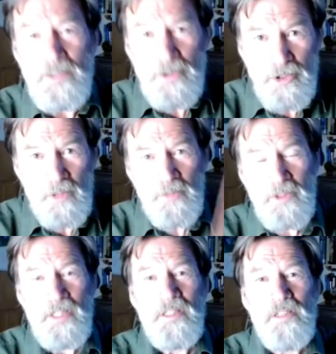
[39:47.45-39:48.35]

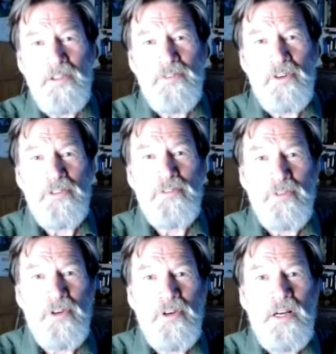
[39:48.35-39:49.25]
dropped on the forest
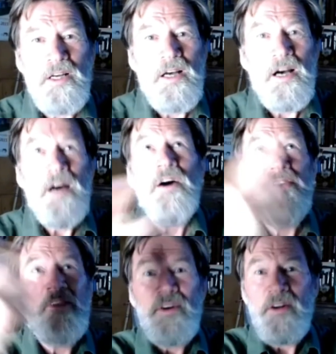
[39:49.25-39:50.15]
floor,
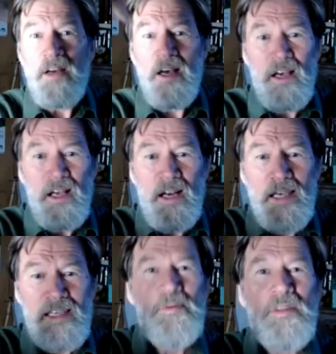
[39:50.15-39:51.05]
under a
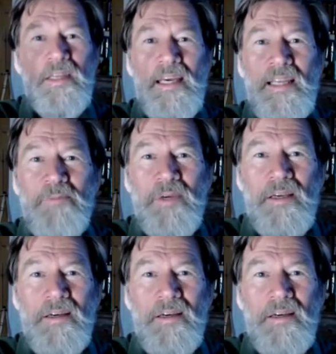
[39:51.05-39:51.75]
light gap in the canopy,